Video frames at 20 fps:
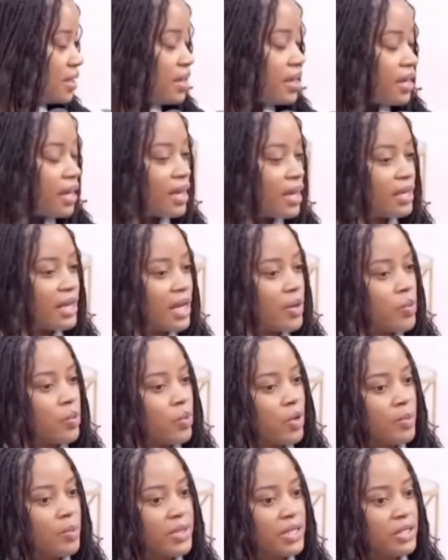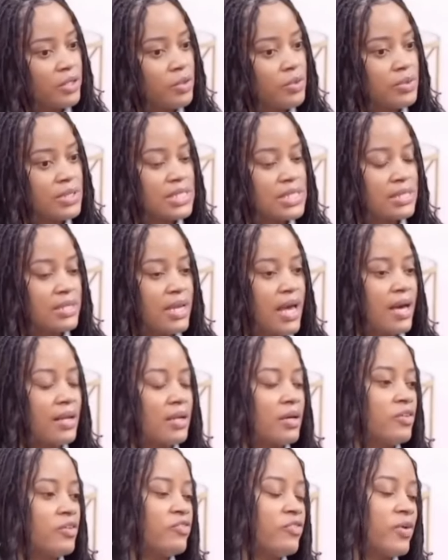And
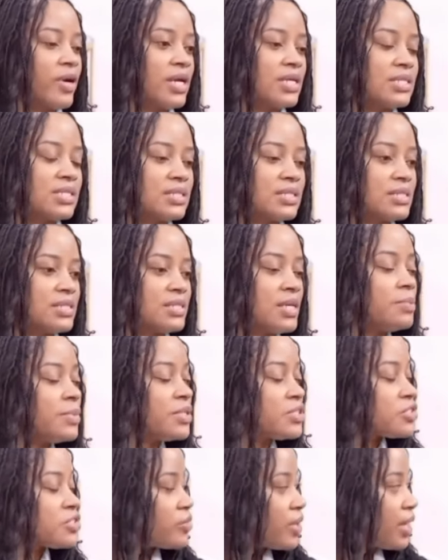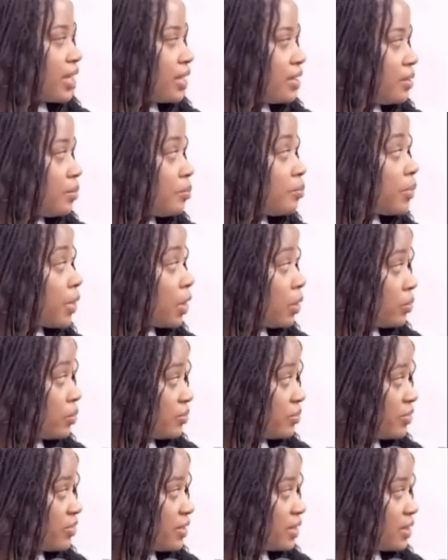sometimes an offense is
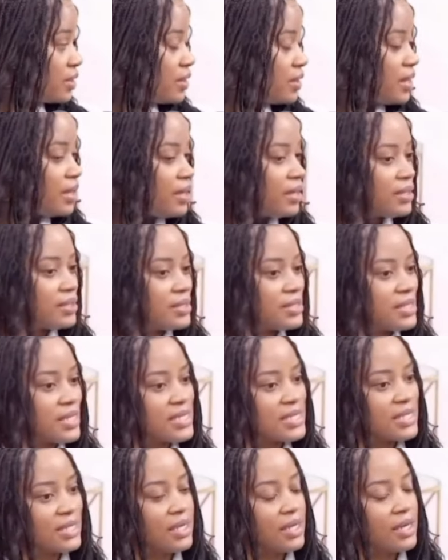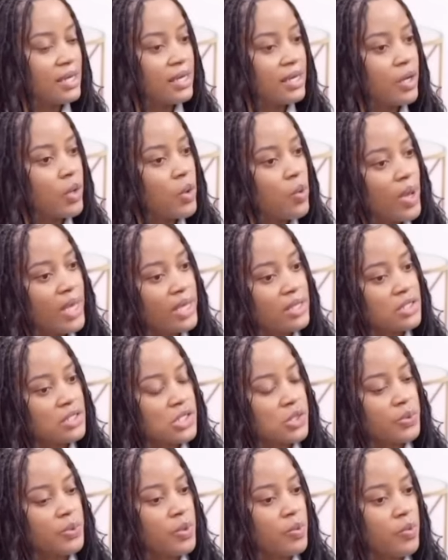taken to that.
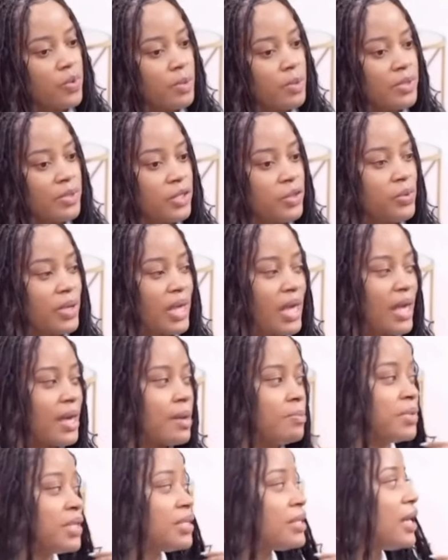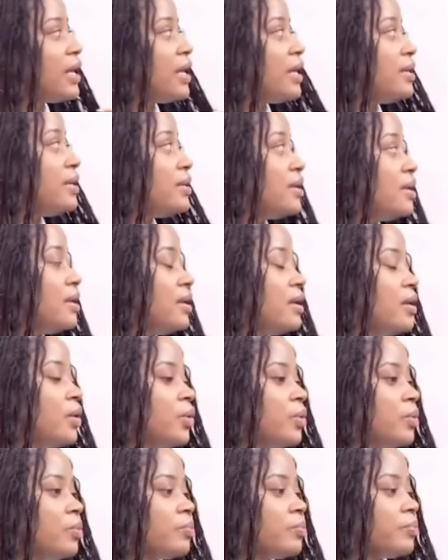Well, why are you saying something? Was you just
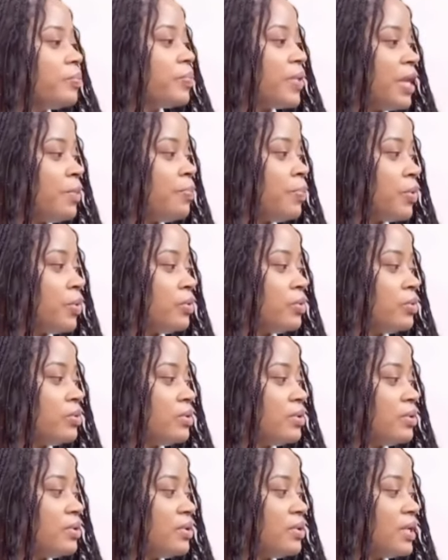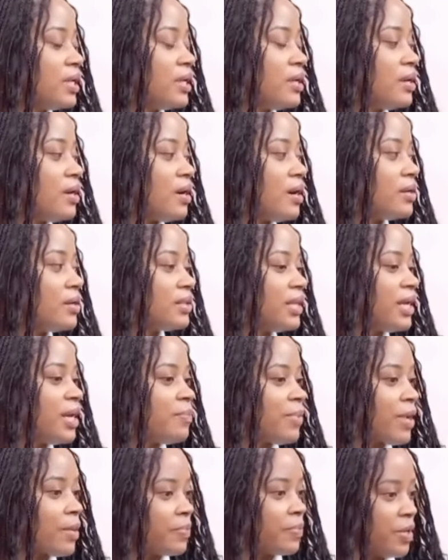arguing? No. Like,
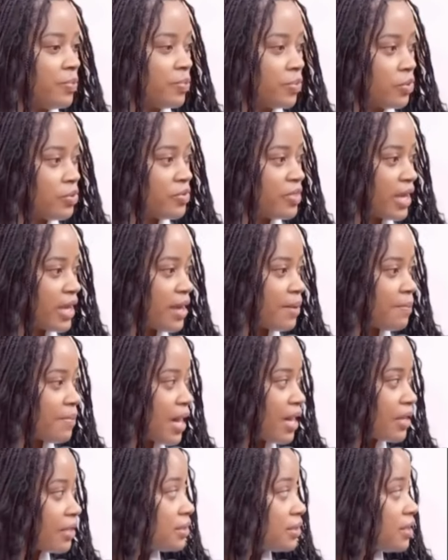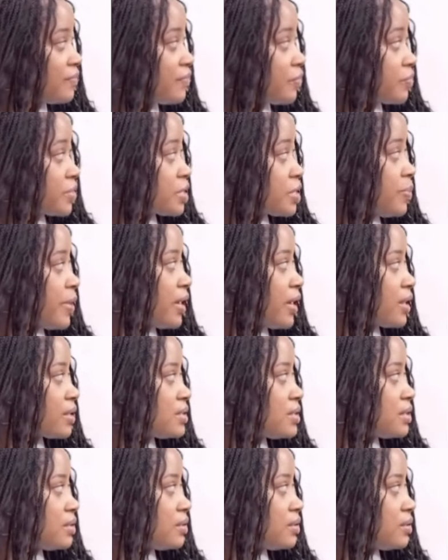but if you're going to bring ideas
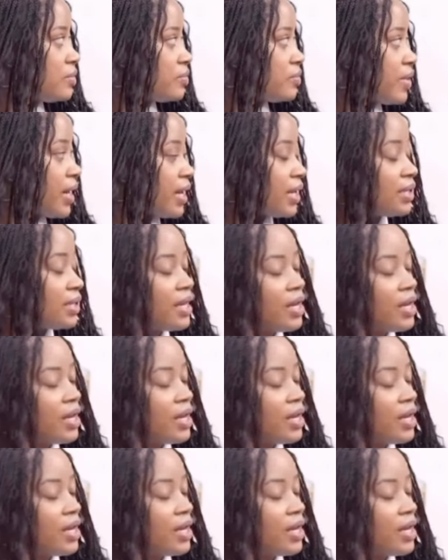to me